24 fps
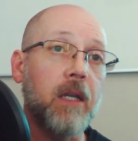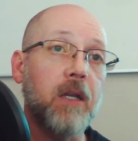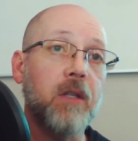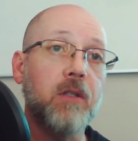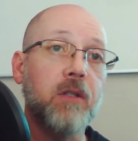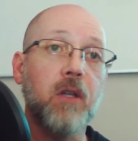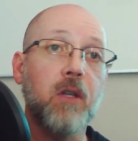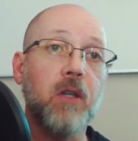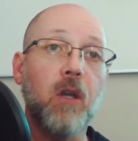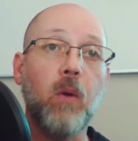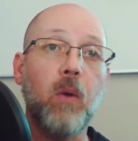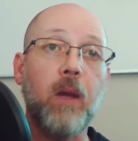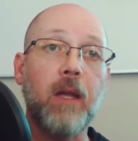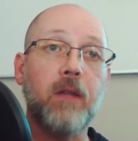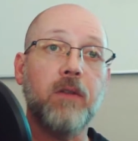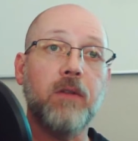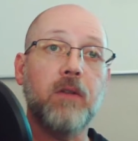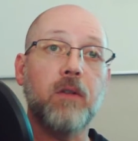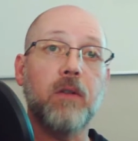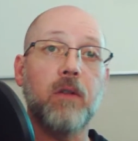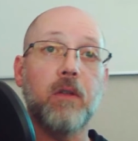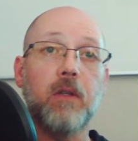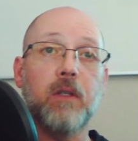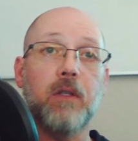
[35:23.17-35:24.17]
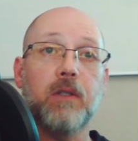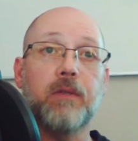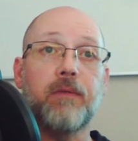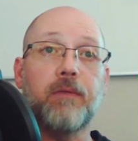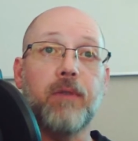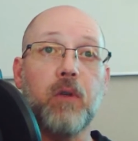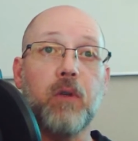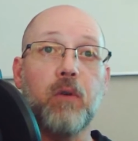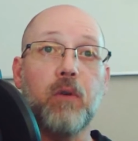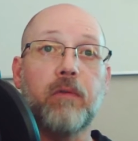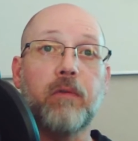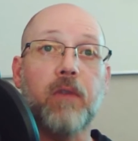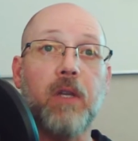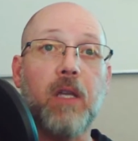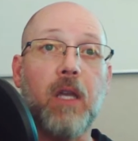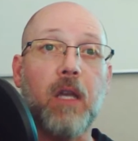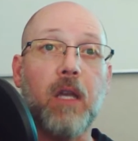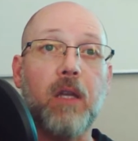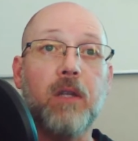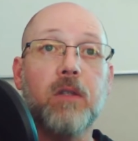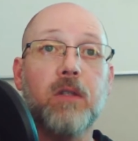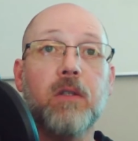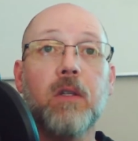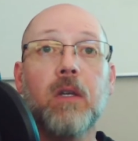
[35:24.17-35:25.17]
It is no answer to this view of the
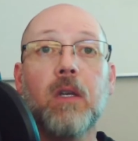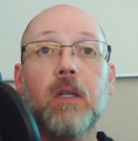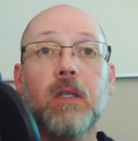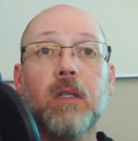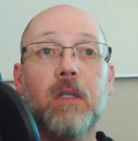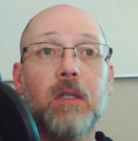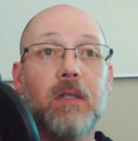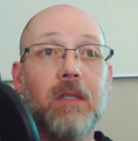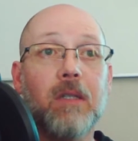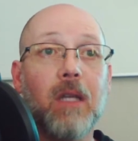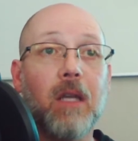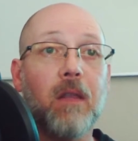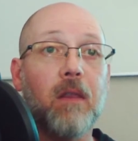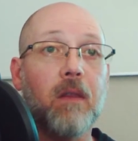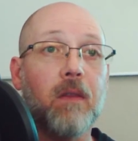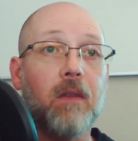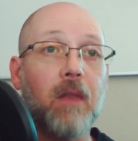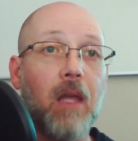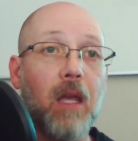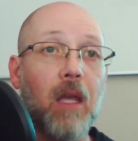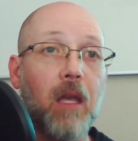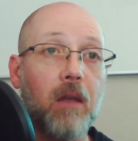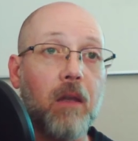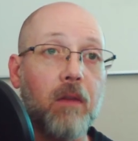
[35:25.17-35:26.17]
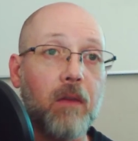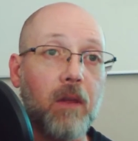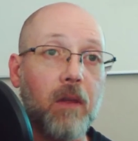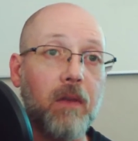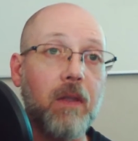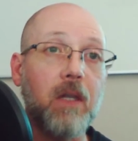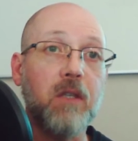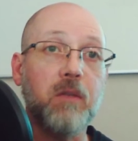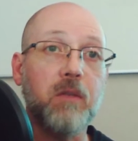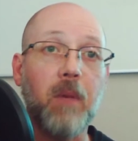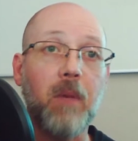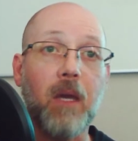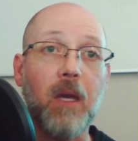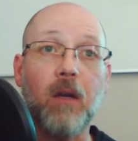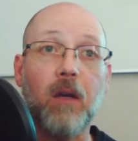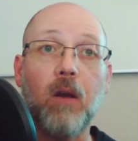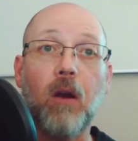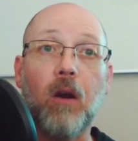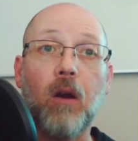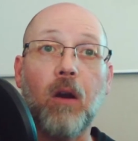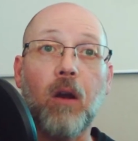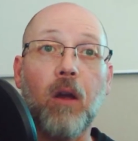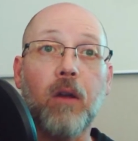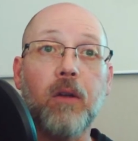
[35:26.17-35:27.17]
case to say that these men
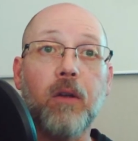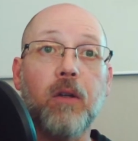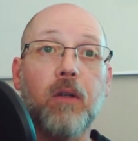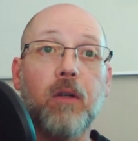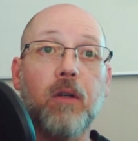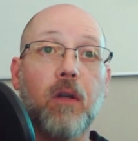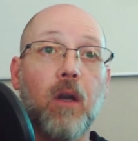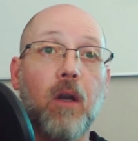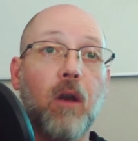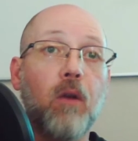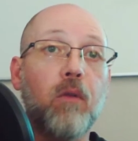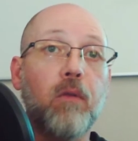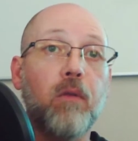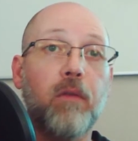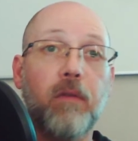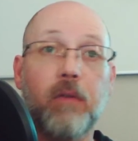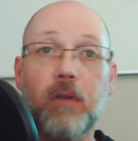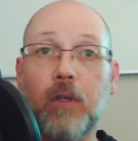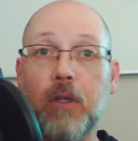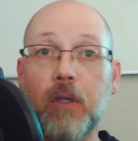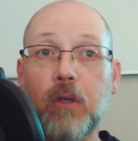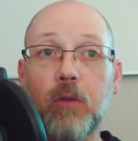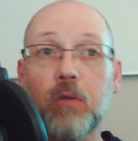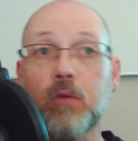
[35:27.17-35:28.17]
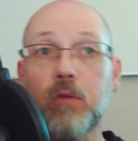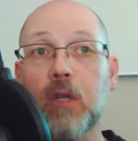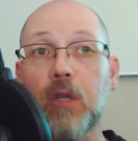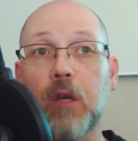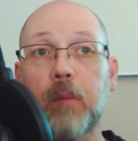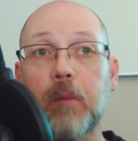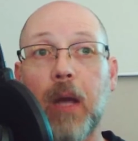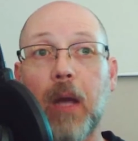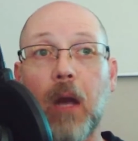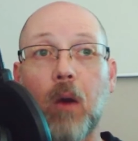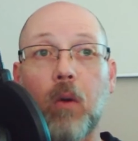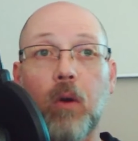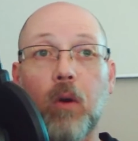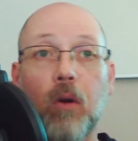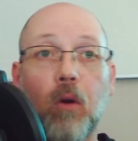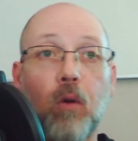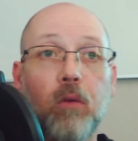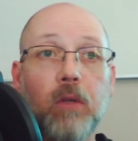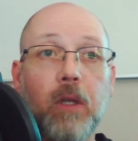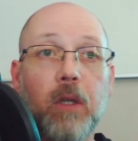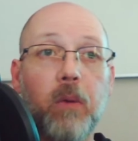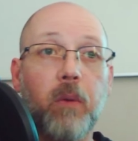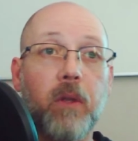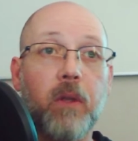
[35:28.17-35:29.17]
are under oath to use their power
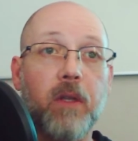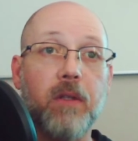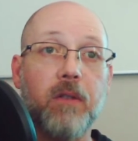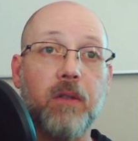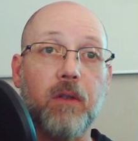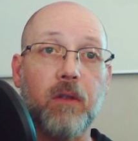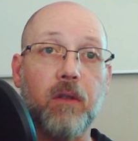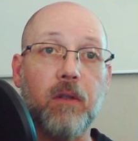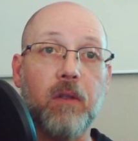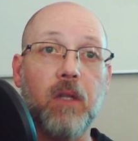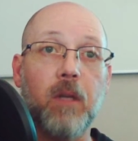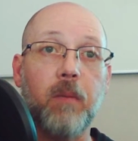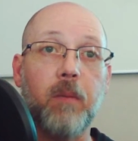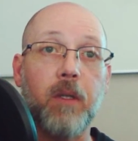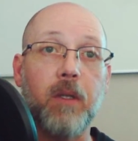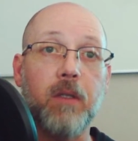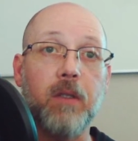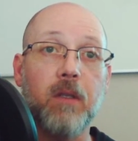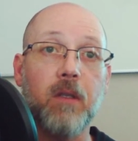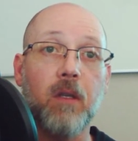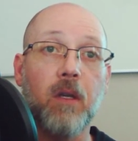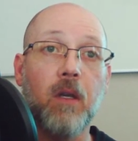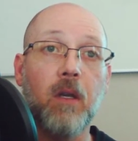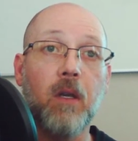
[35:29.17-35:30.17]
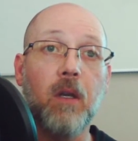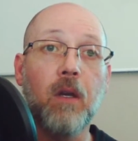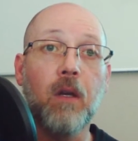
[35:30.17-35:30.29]
only within certain limits.